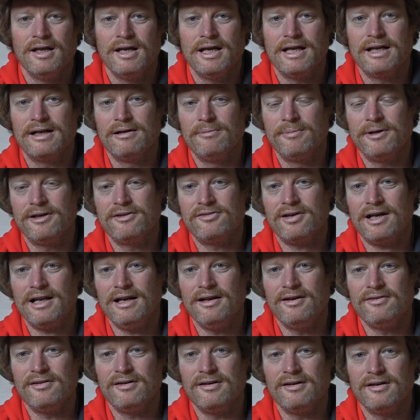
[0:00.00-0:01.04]
It'll be
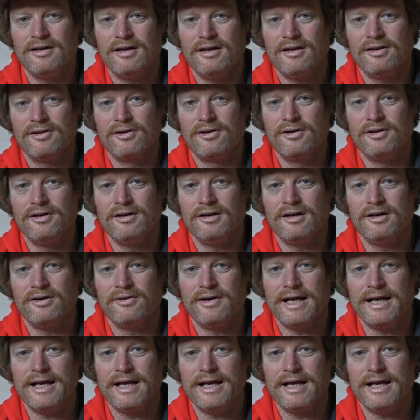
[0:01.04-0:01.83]
challenging the Goodyear